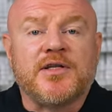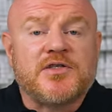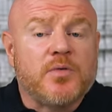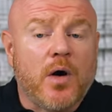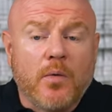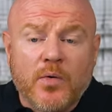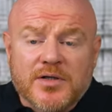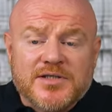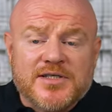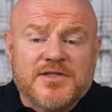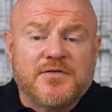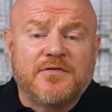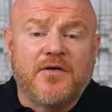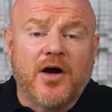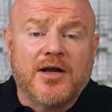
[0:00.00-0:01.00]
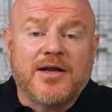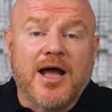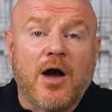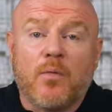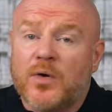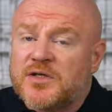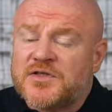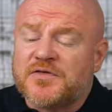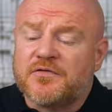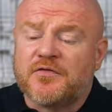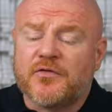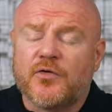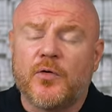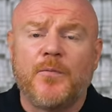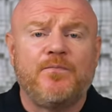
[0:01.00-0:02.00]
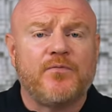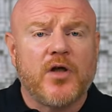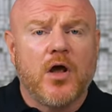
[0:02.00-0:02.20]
So I wanted to find out once and for all